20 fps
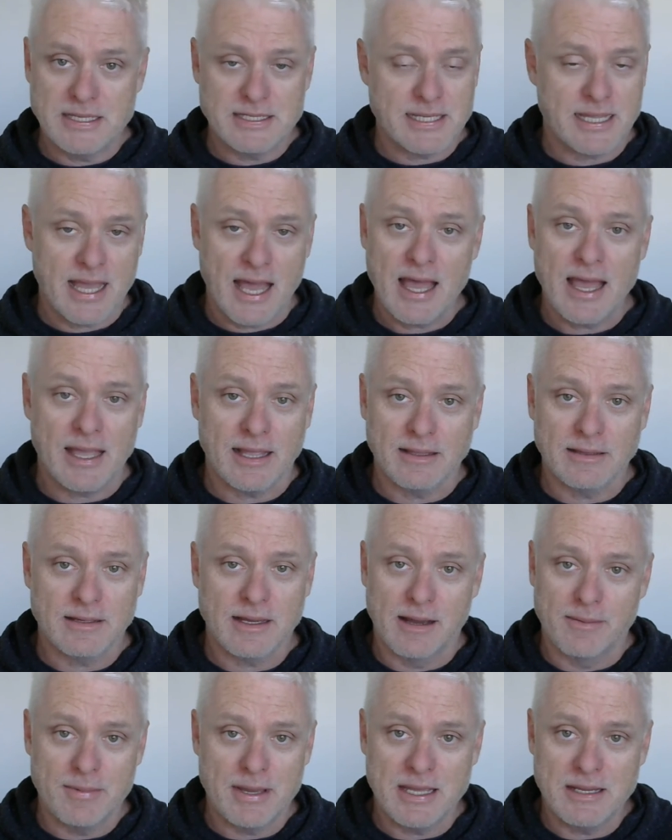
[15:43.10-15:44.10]
Piece of
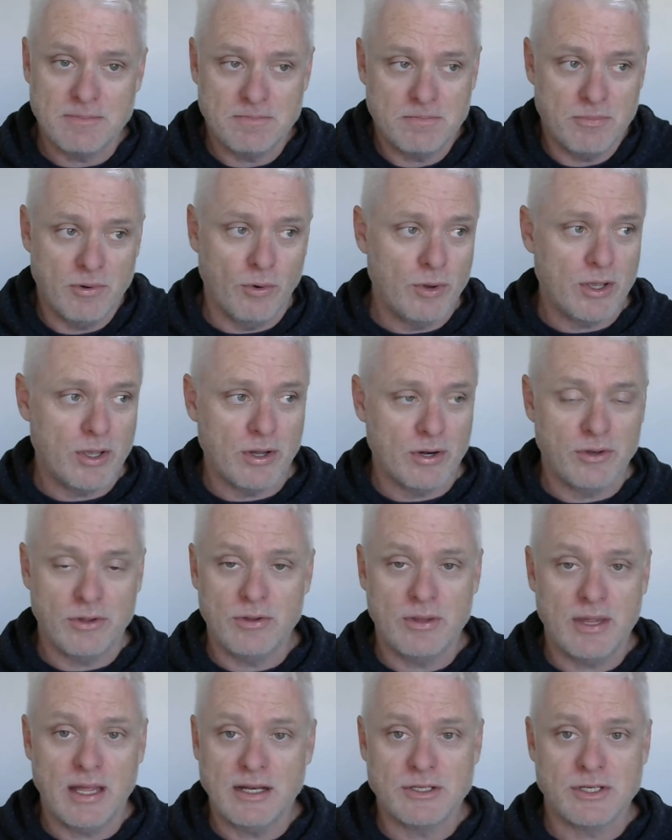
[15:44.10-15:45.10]
cake. I mean, all you
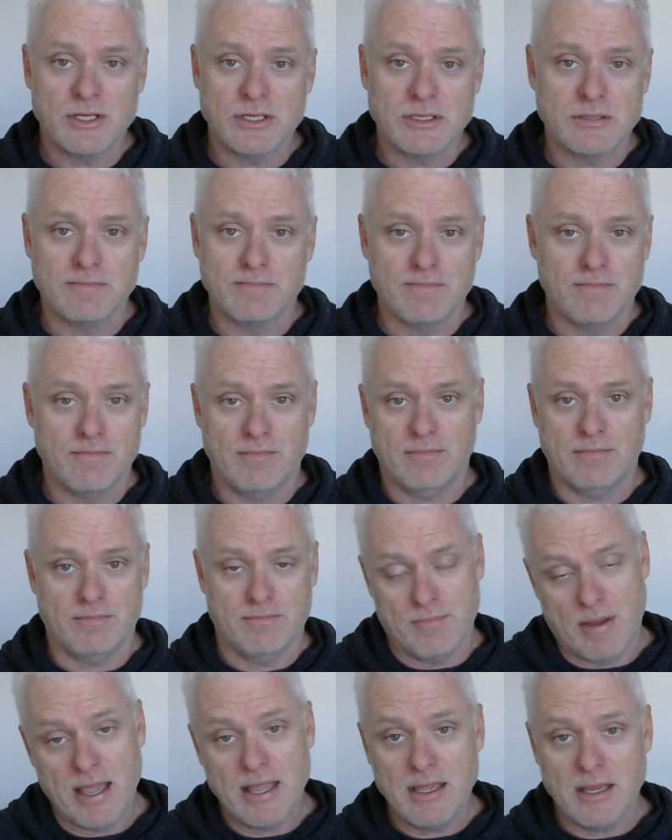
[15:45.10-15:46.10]
got to do then is just
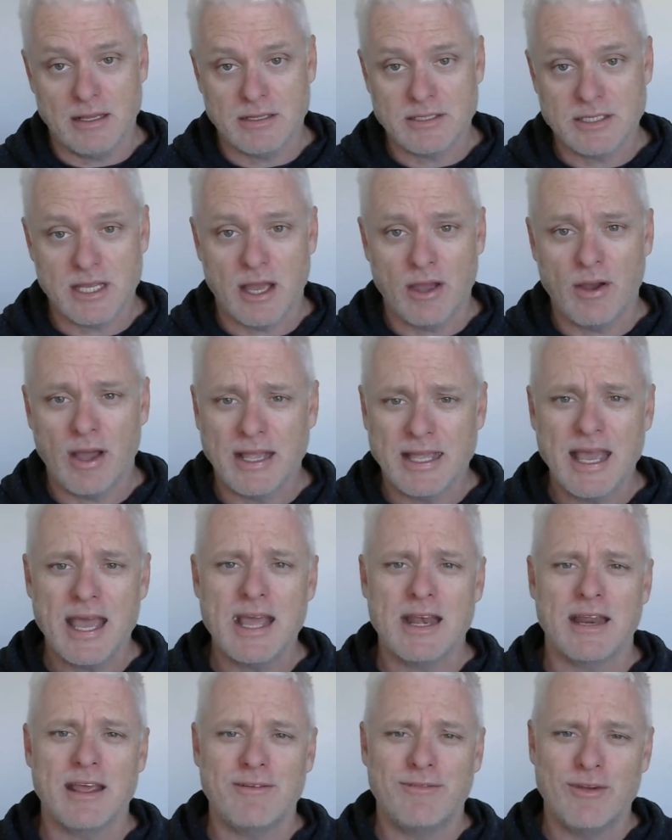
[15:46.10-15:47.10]
make it. So
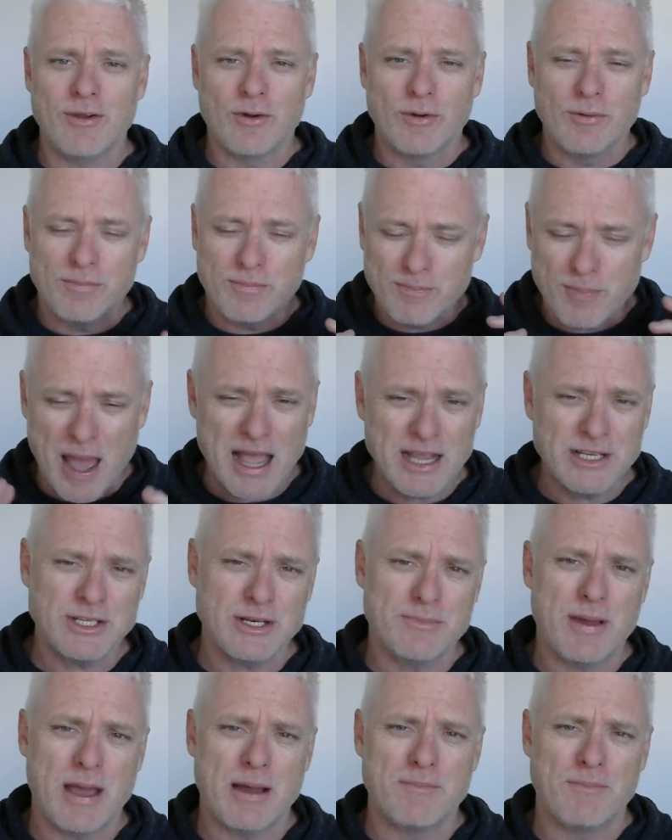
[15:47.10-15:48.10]
again, if you're
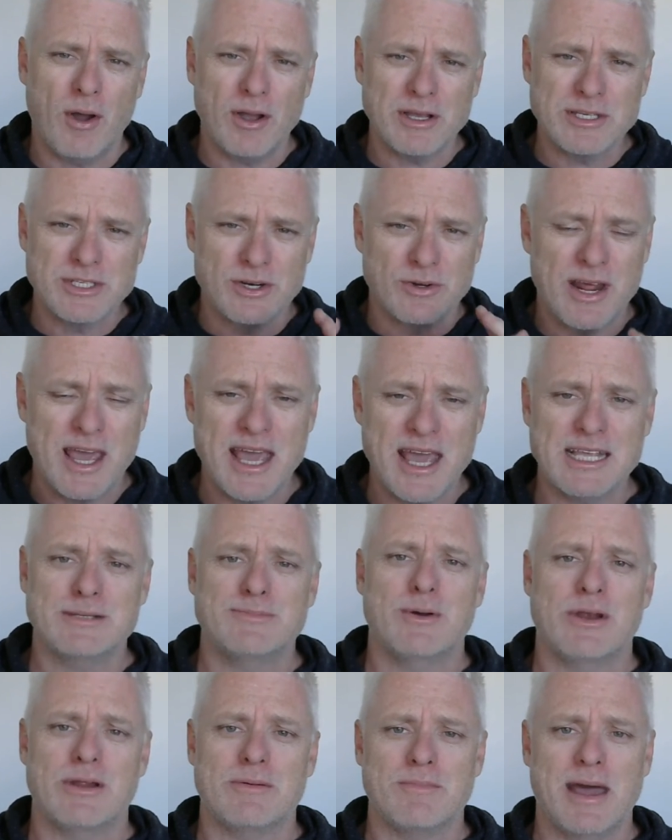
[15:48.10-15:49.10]
passionate about bikes and you're an
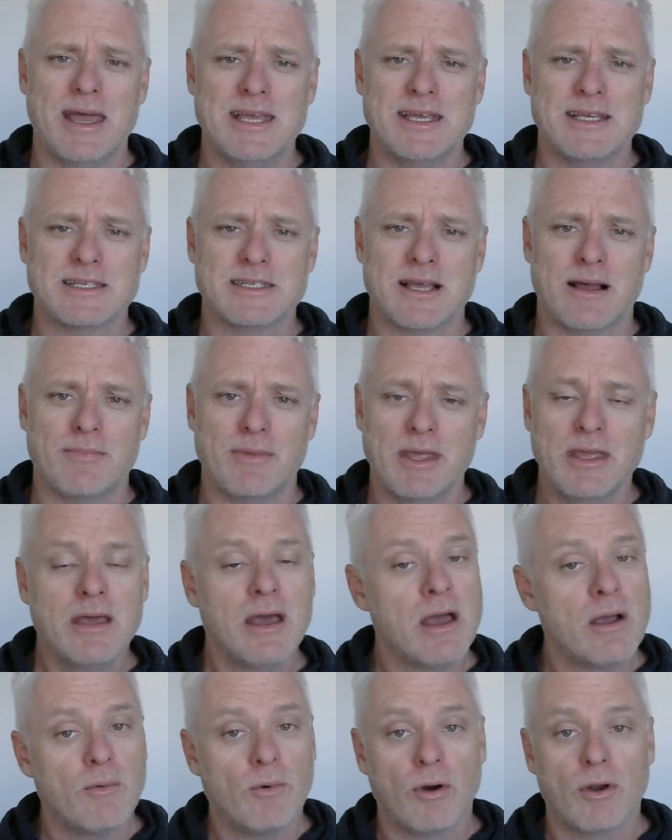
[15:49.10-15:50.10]
expert at making
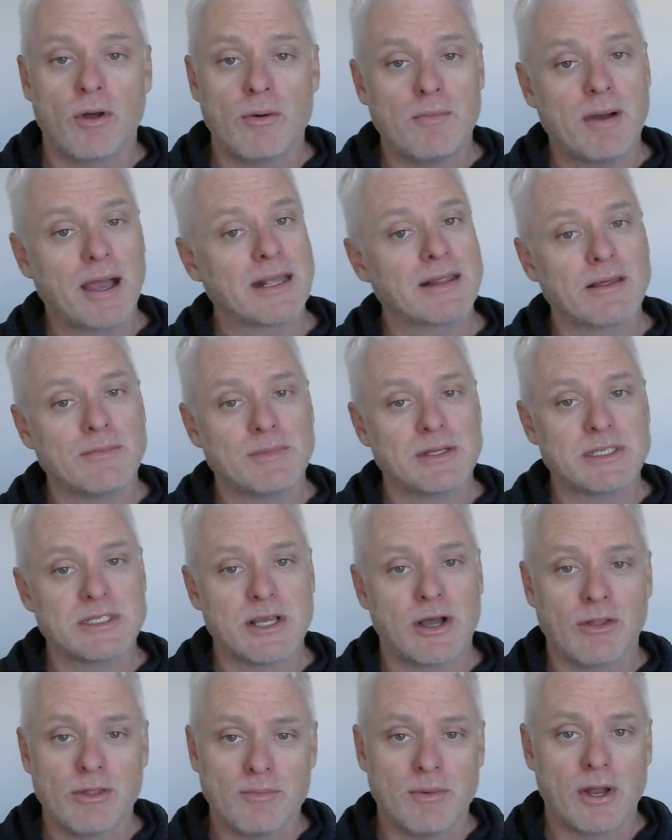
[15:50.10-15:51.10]
something, why not make
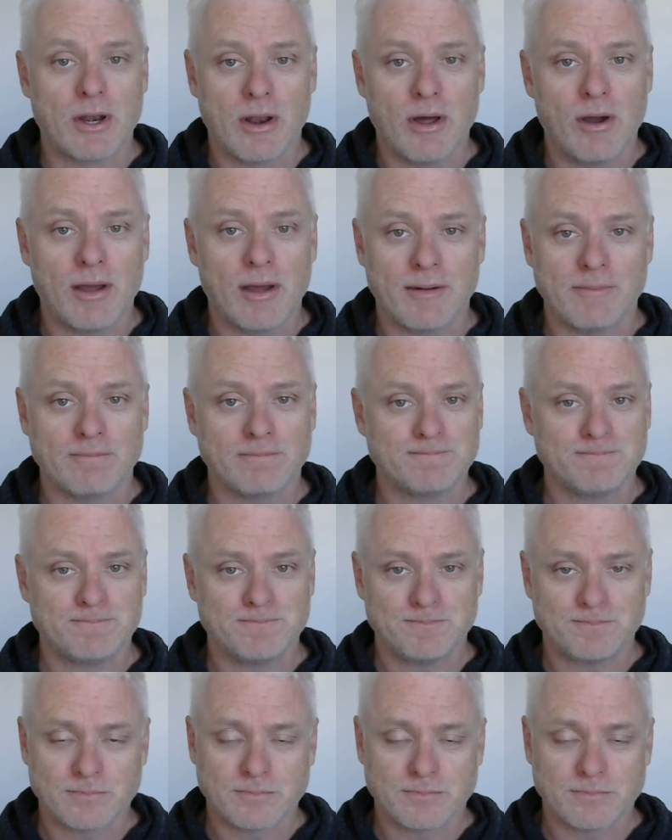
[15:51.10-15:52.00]
them and sell them online?